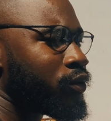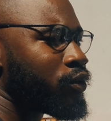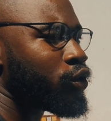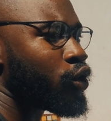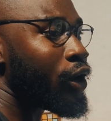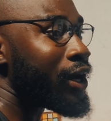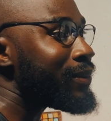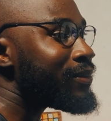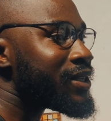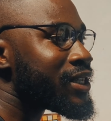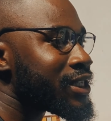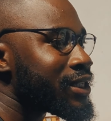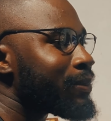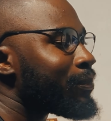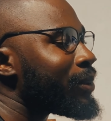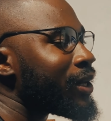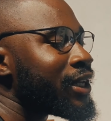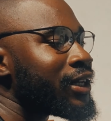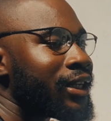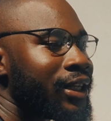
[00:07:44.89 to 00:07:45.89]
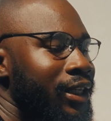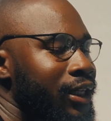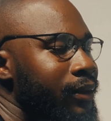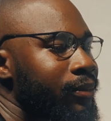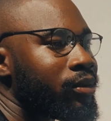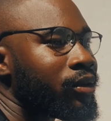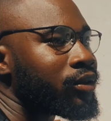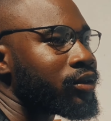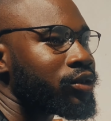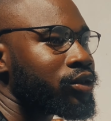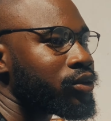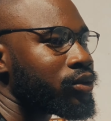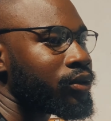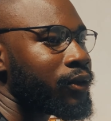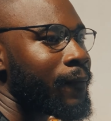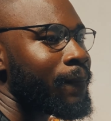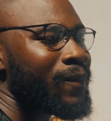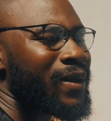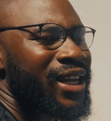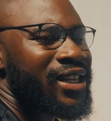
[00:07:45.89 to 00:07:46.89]
Your MD is playing the keyboard too.
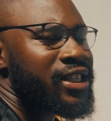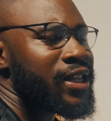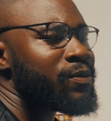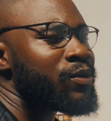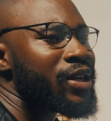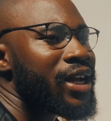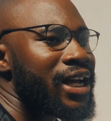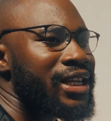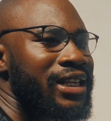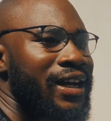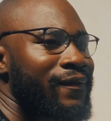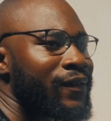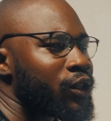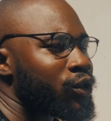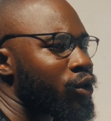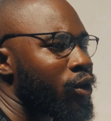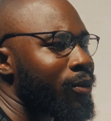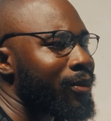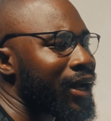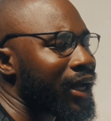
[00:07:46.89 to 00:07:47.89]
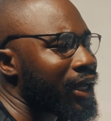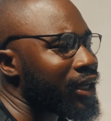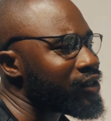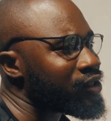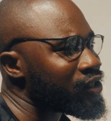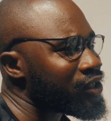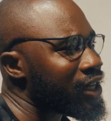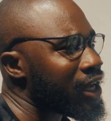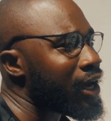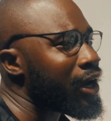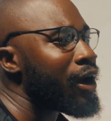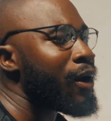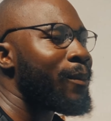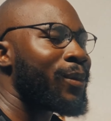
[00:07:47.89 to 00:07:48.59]
Except you guys have a talkback engineer,